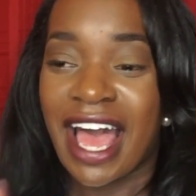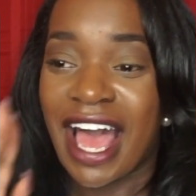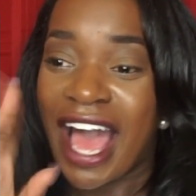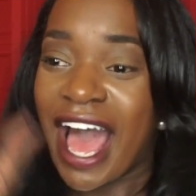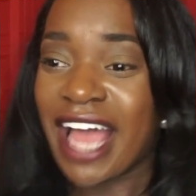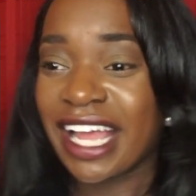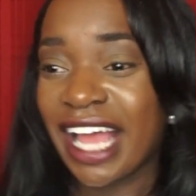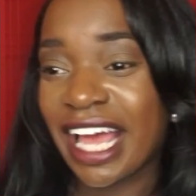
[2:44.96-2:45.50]

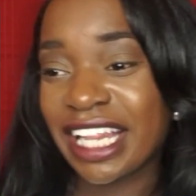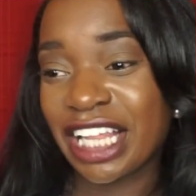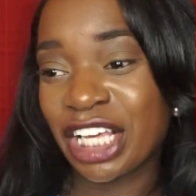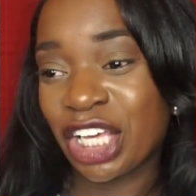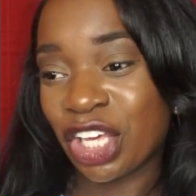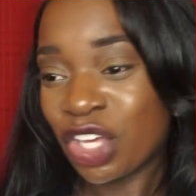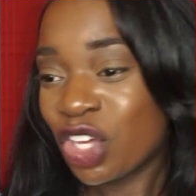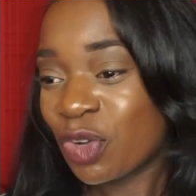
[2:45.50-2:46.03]
I got the
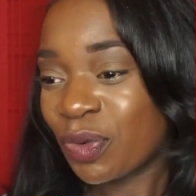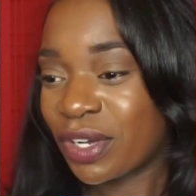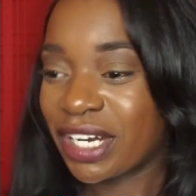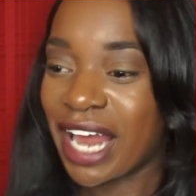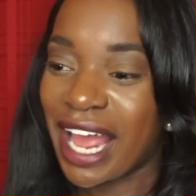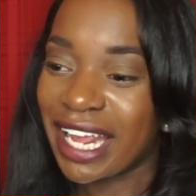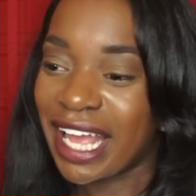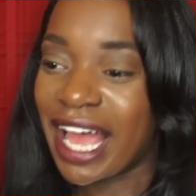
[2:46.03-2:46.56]
cute one,
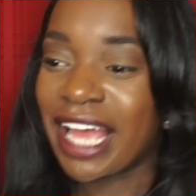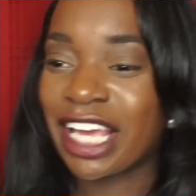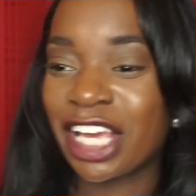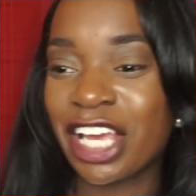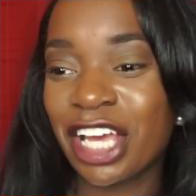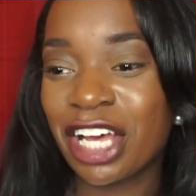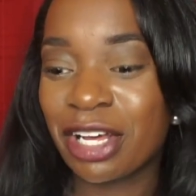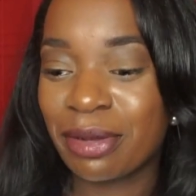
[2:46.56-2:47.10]
I got
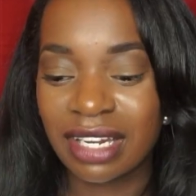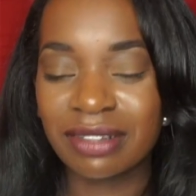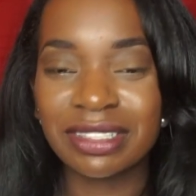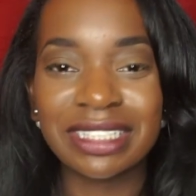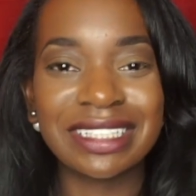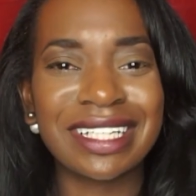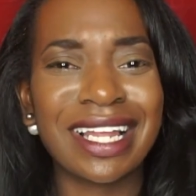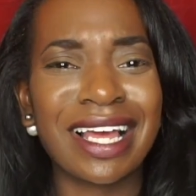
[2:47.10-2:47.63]
him. I'm
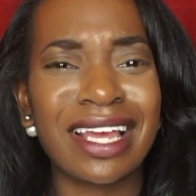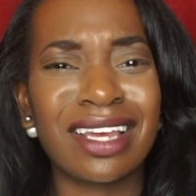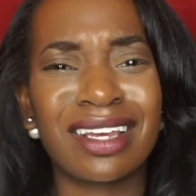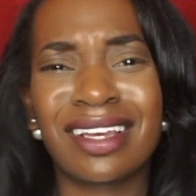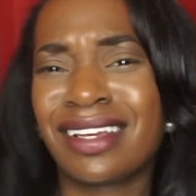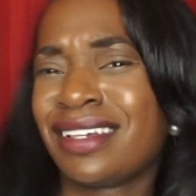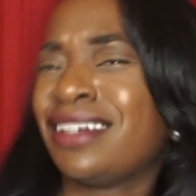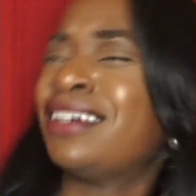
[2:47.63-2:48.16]
just
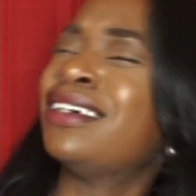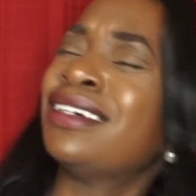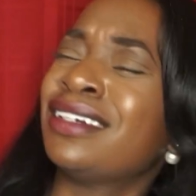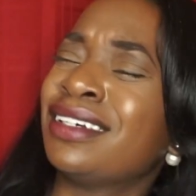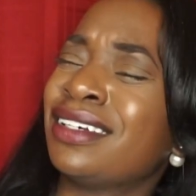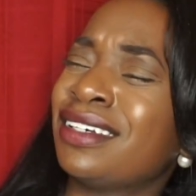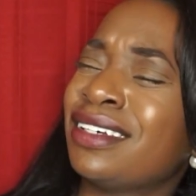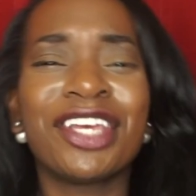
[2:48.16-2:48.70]
like,
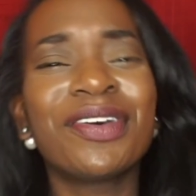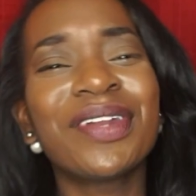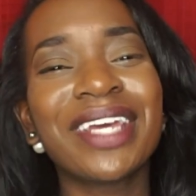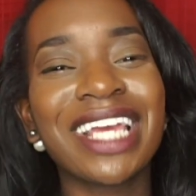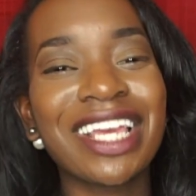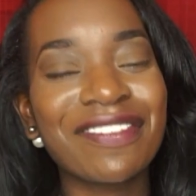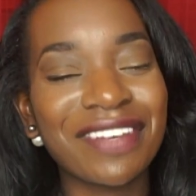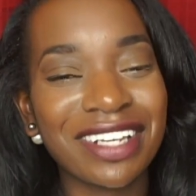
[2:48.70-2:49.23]
you
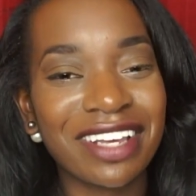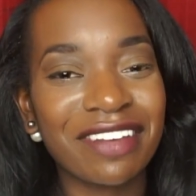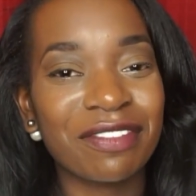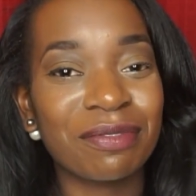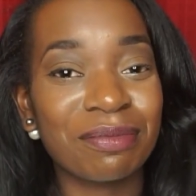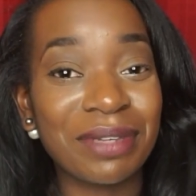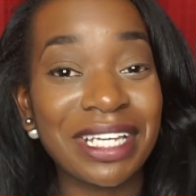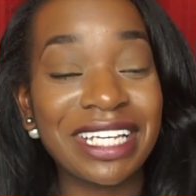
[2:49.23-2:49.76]
didn't even give
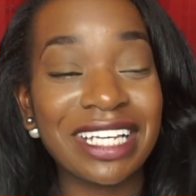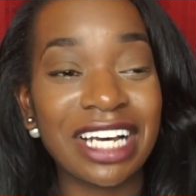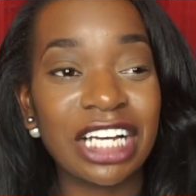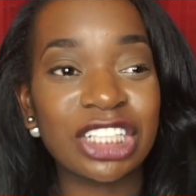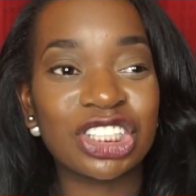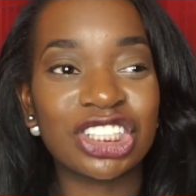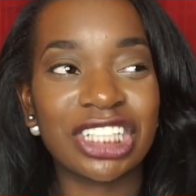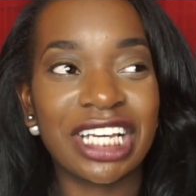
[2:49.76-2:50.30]
me
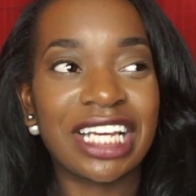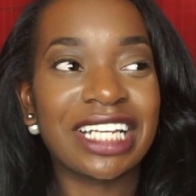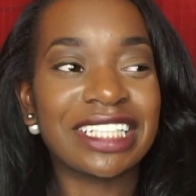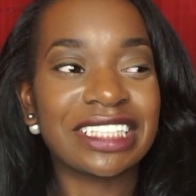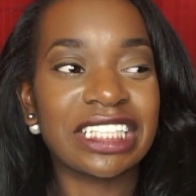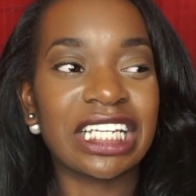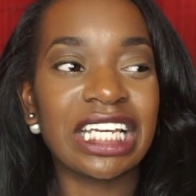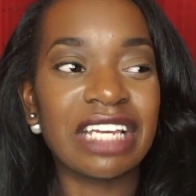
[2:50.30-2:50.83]
a
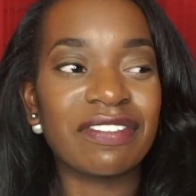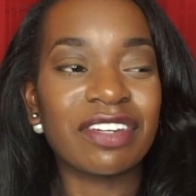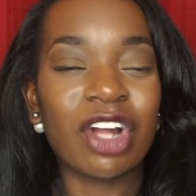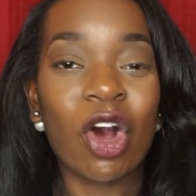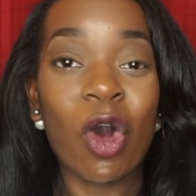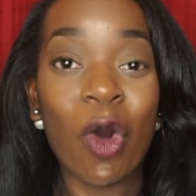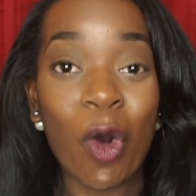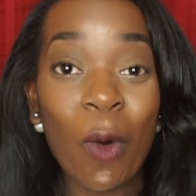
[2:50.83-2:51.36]
chance to even
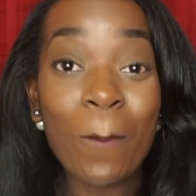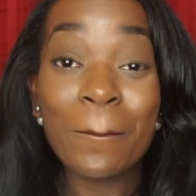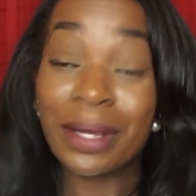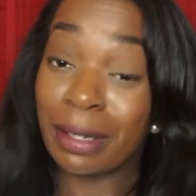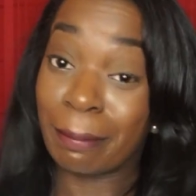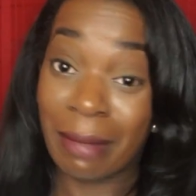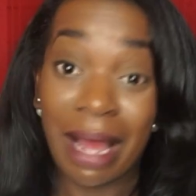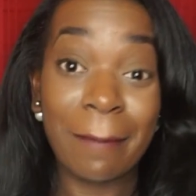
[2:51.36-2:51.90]

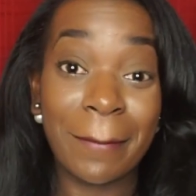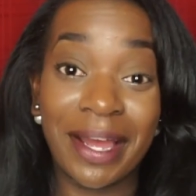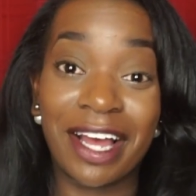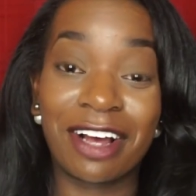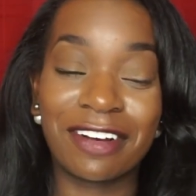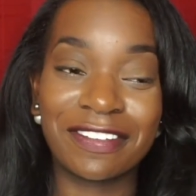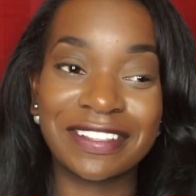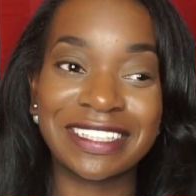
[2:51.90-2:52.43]
open my
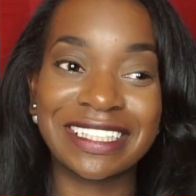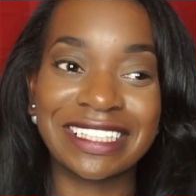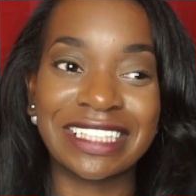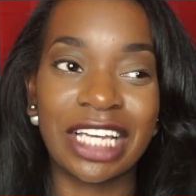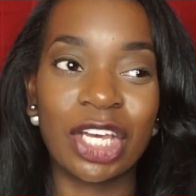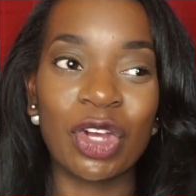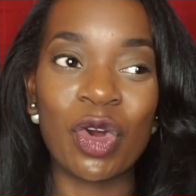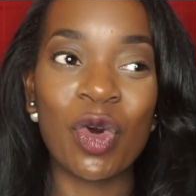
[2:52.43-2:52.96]
mouth to
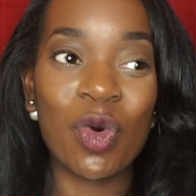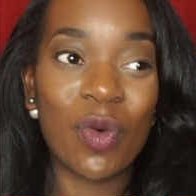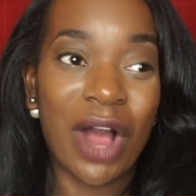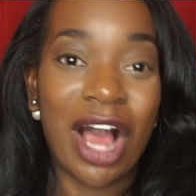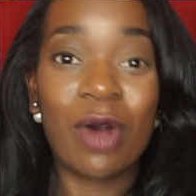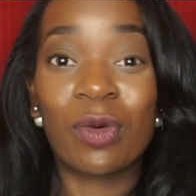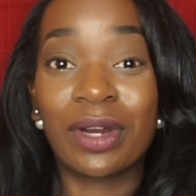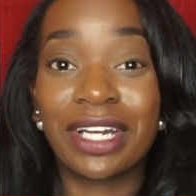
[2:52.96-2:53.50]
say who
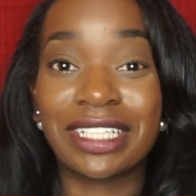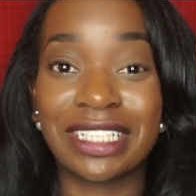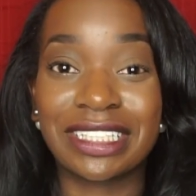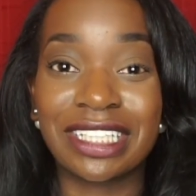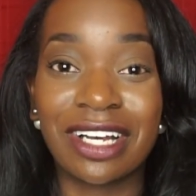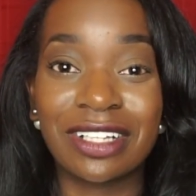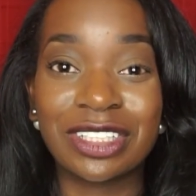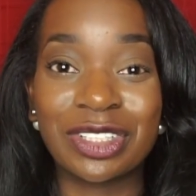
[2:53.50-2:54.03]
I wanted to
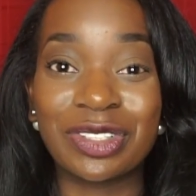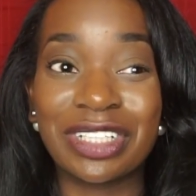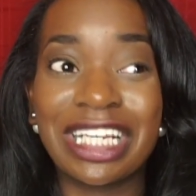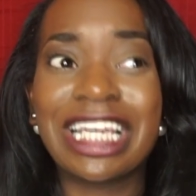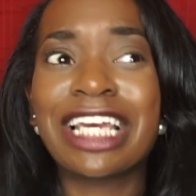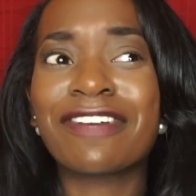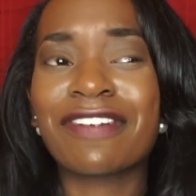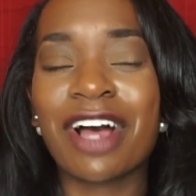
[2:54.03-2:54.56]
talk to,
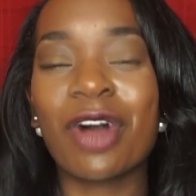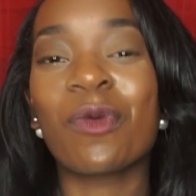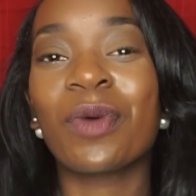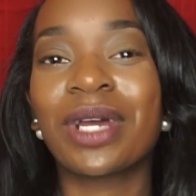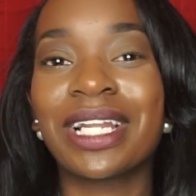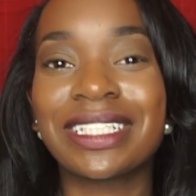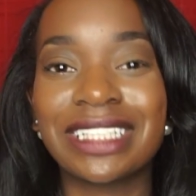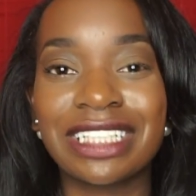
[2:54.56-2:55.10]
if I
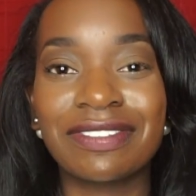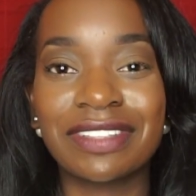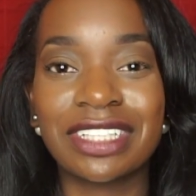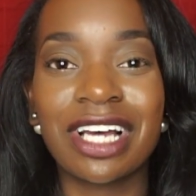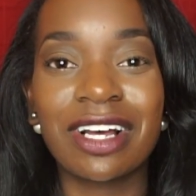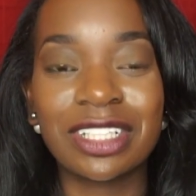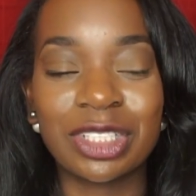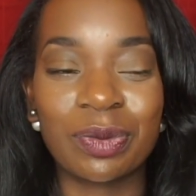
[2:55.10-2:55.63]
wanted to even
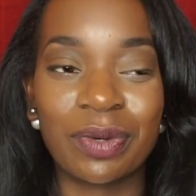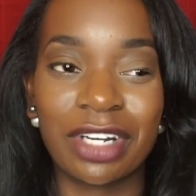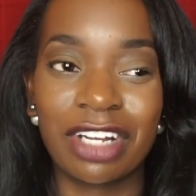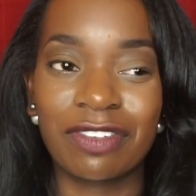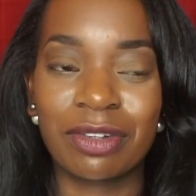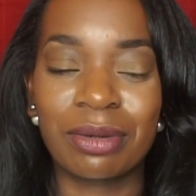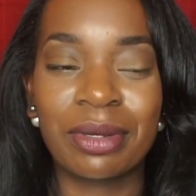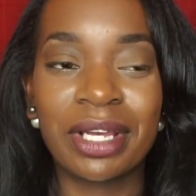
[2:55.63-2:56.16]
talk to one
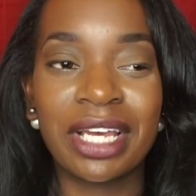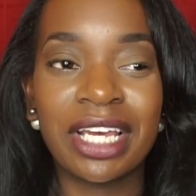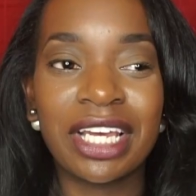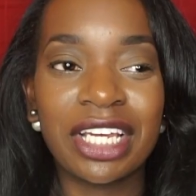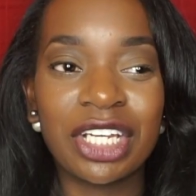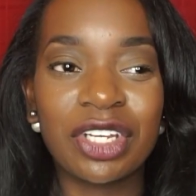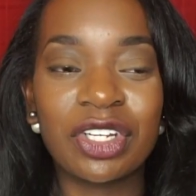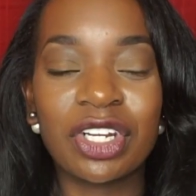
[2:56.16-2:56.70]
of them,
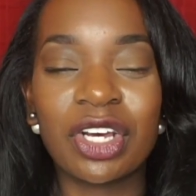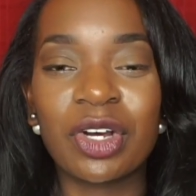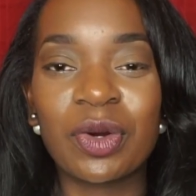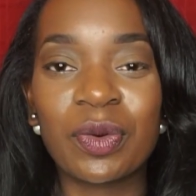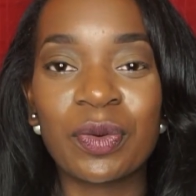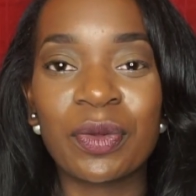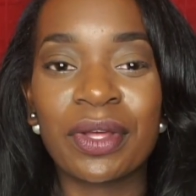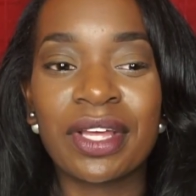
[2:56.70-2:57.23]
you
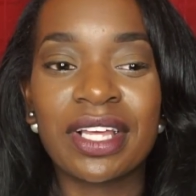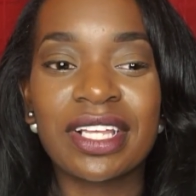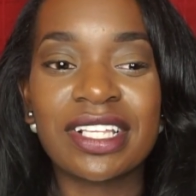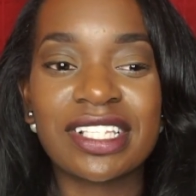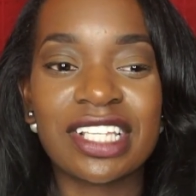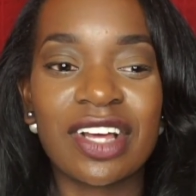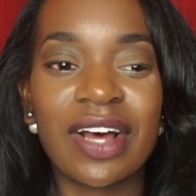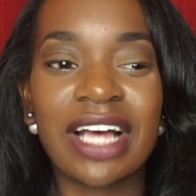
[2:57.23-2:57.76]
know?
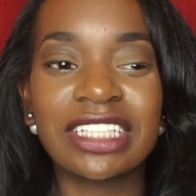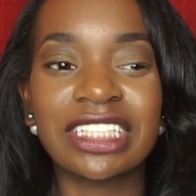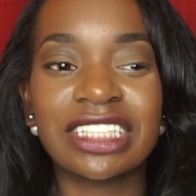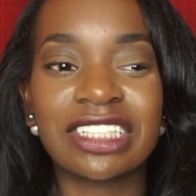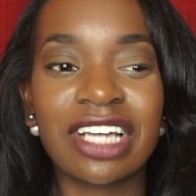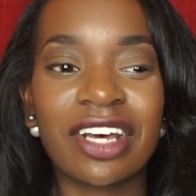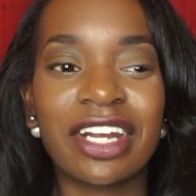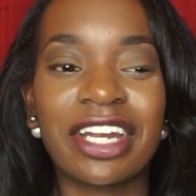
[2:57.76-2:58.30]
So I just
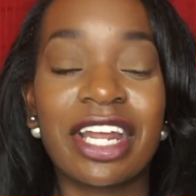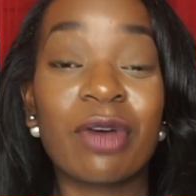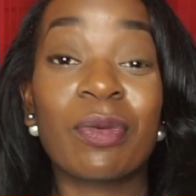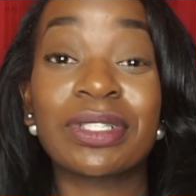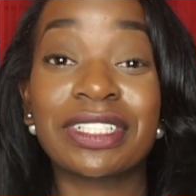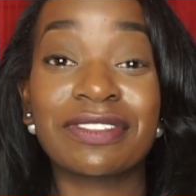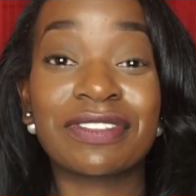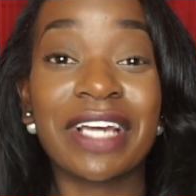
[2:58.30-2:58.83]
thought that
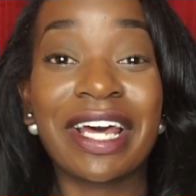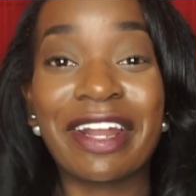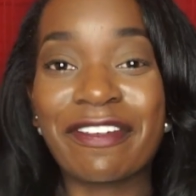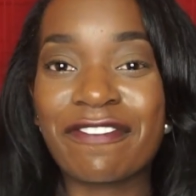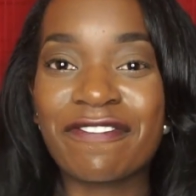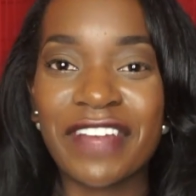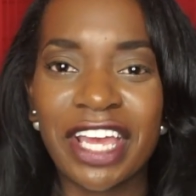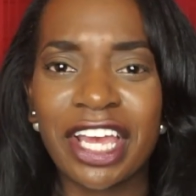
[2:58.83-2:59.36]
wasn't kind of
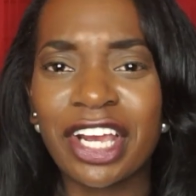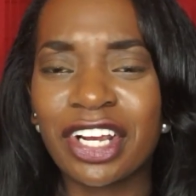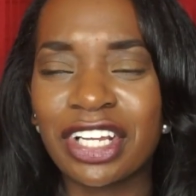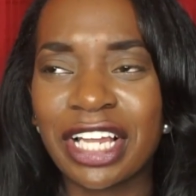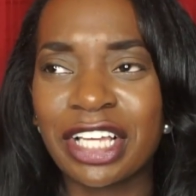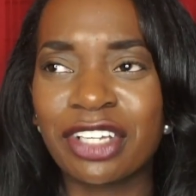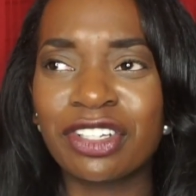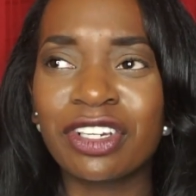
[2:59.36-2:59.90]
fair.
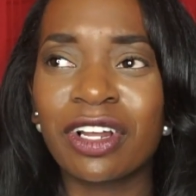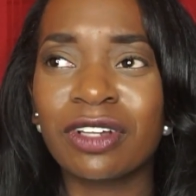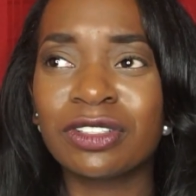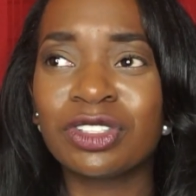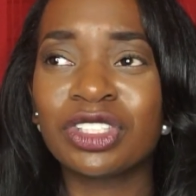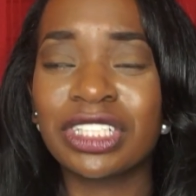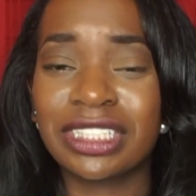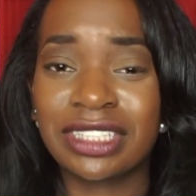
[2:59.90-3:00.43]
Like, you know,
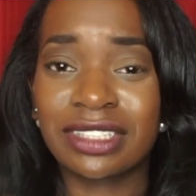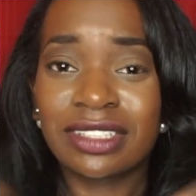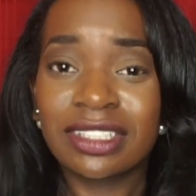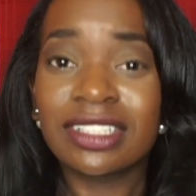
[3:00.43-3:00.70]
you just,